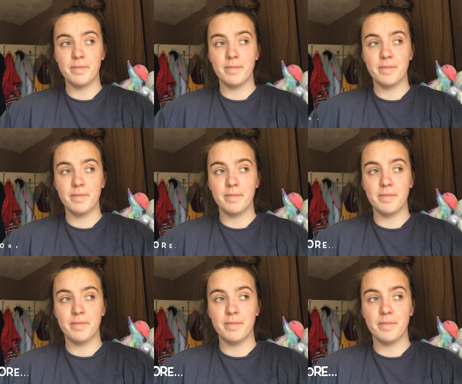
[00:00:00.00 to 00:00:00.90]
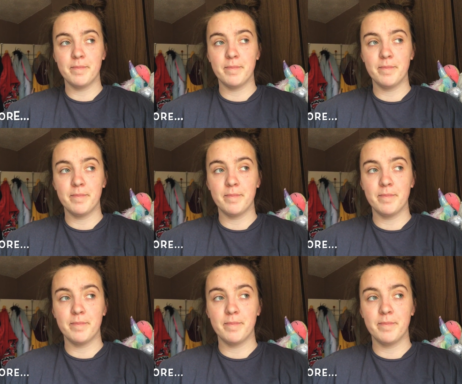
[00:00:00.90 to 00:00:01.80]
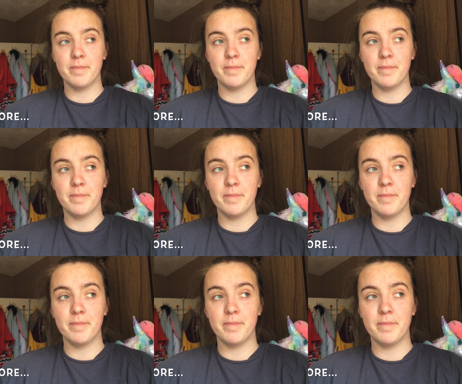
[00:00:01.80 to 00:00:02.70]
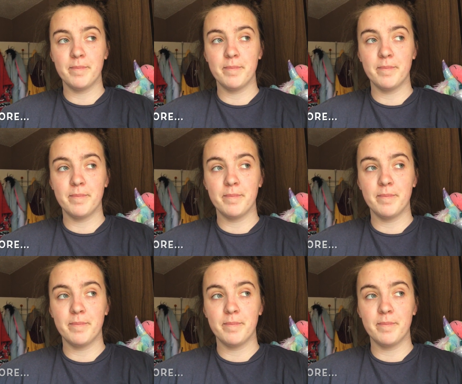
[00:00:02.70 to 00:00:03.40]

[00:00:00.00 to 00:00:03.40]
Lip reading: Nobody speaks.